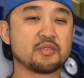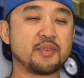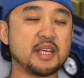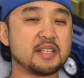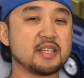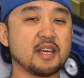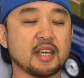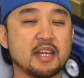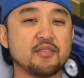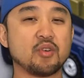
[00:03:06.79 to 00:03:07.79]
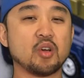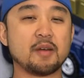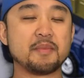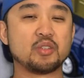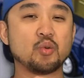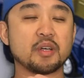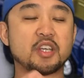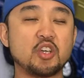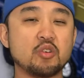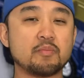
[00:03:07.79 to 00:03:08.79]
feet can roll up into a
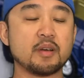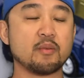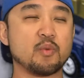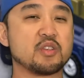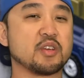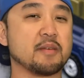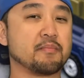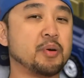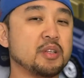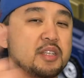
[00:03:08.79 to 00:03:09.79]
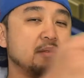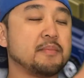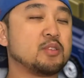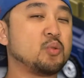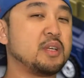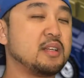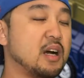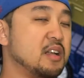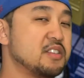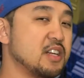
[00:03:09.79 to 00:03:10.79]
cube, which you can put between
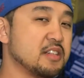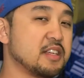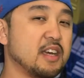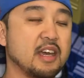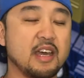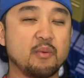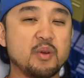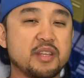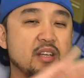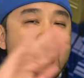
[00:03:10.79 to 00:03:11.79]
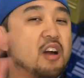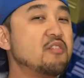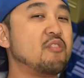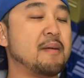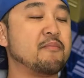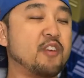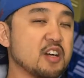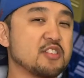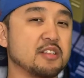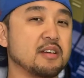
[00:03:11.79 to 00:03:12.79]
Onslaught with an on-ramp
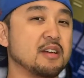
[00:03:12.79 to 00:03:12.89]
function.